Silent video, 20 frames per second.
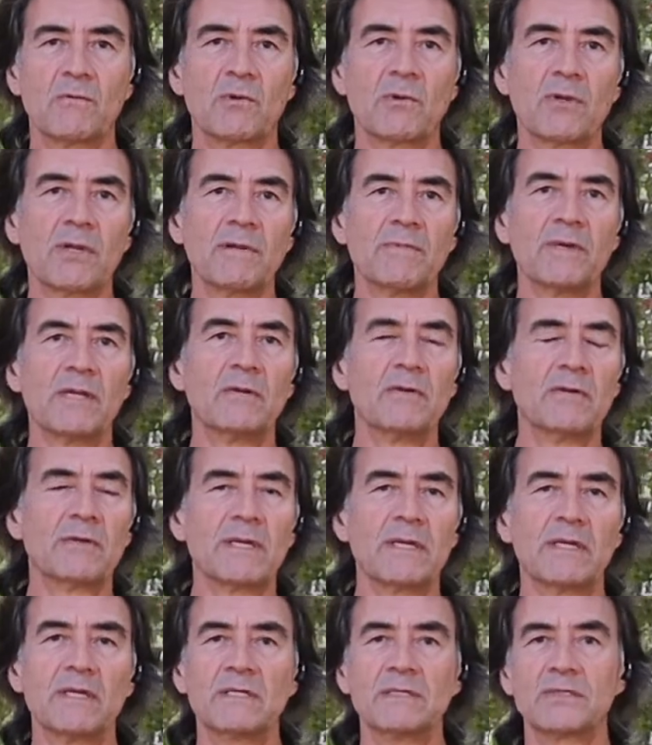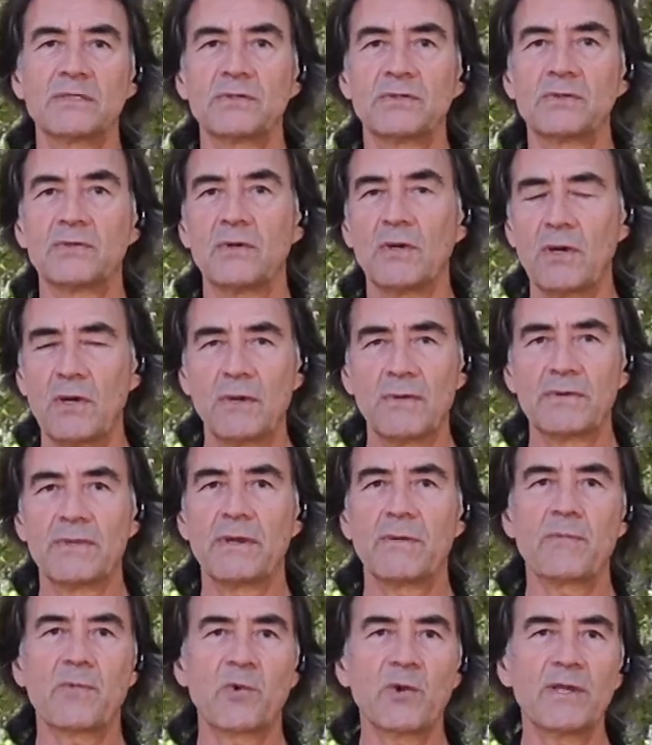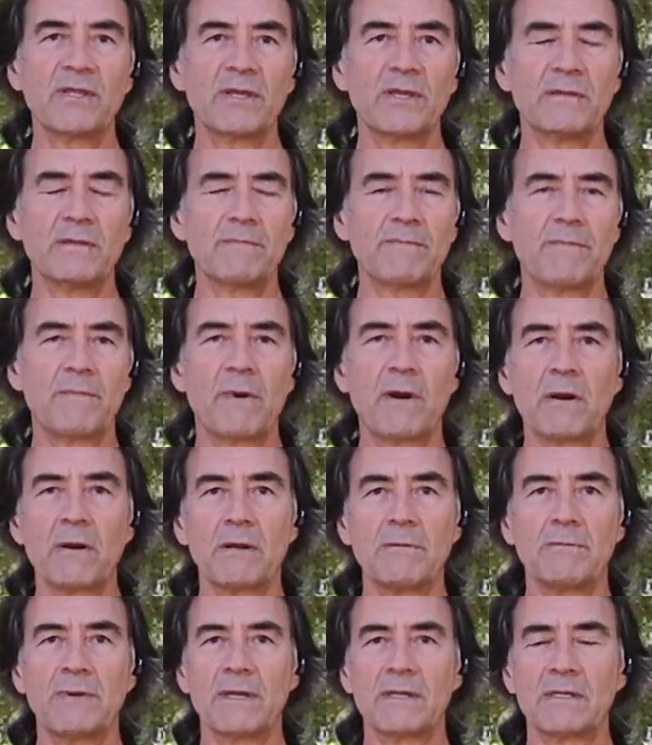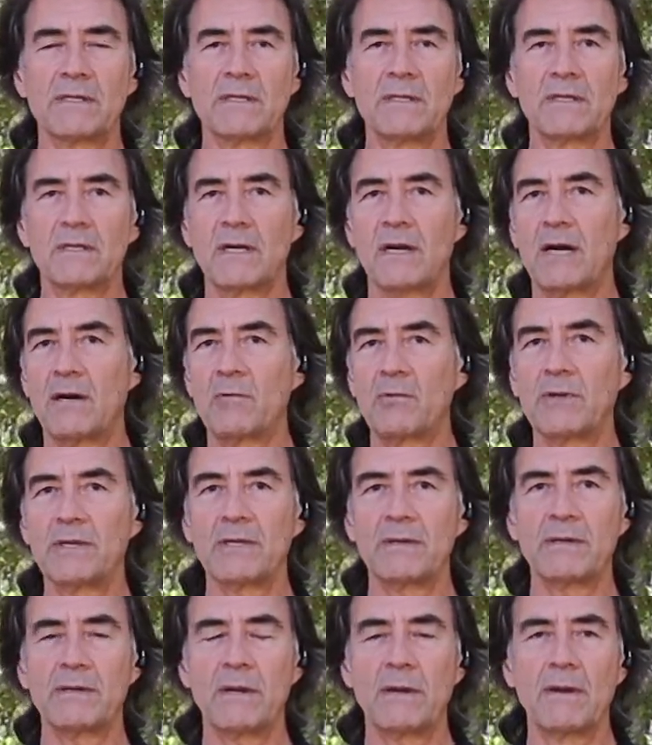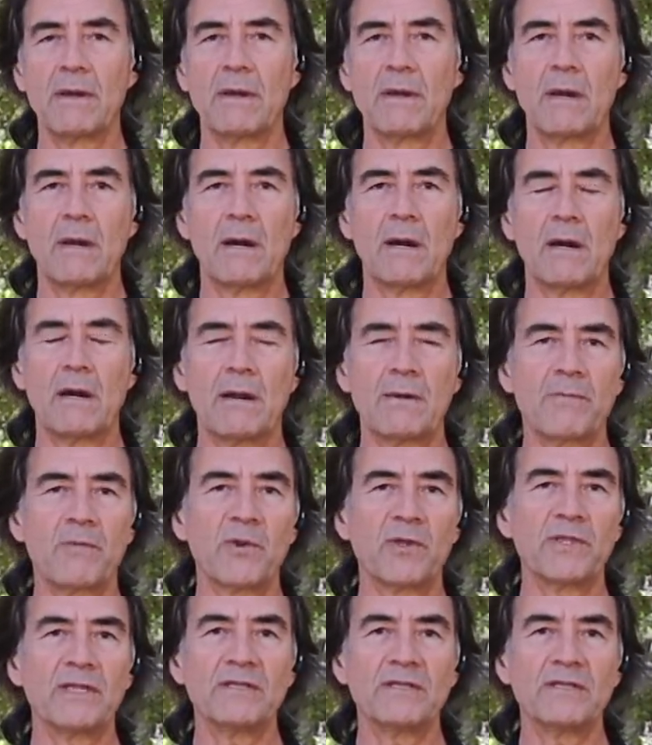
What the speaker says: going to be looking into the breathing part of it, how our breathing